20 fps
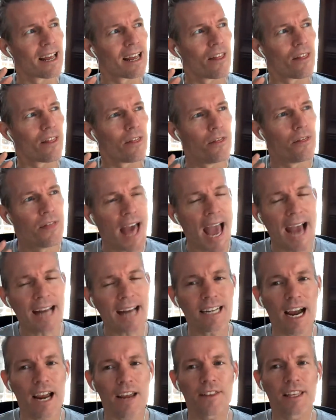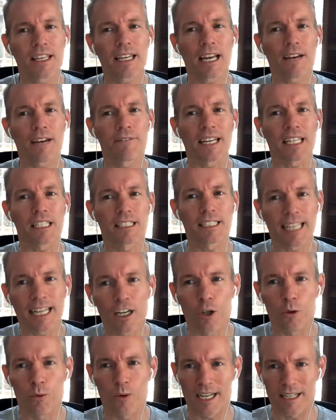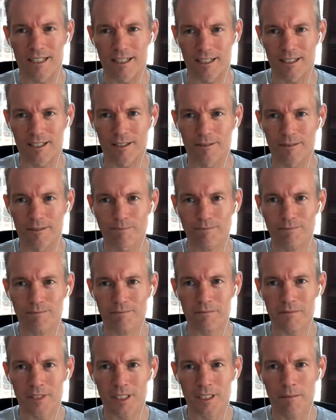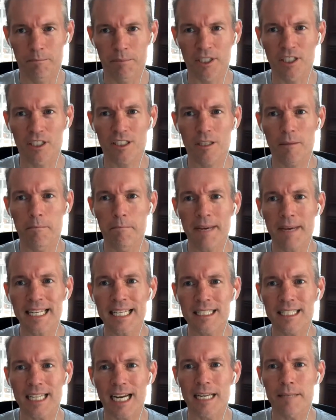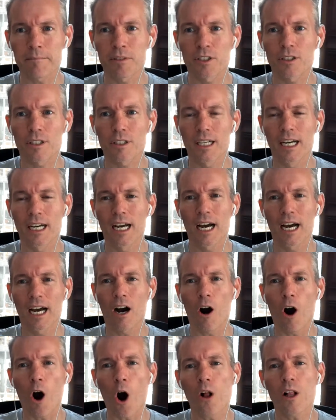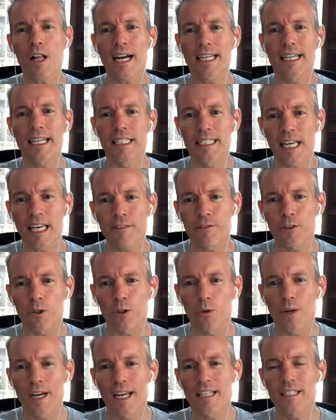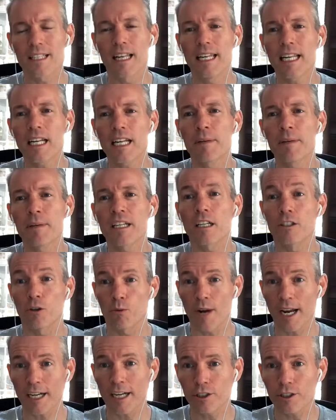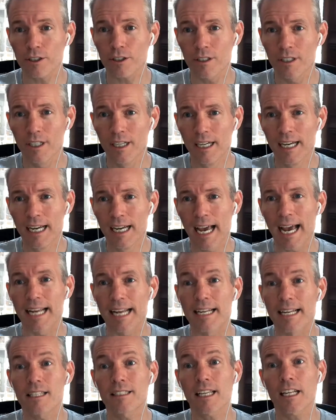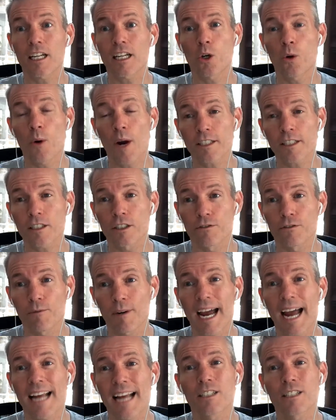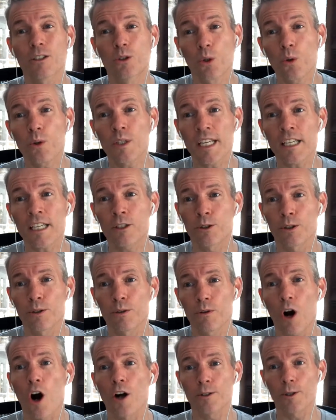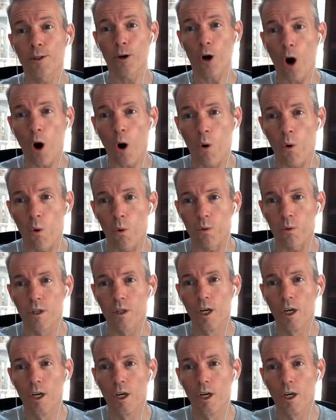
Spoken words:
that I think have accelerated, because many times all I can give you is a little bit of direction and a set of questions where I actually do need you on your own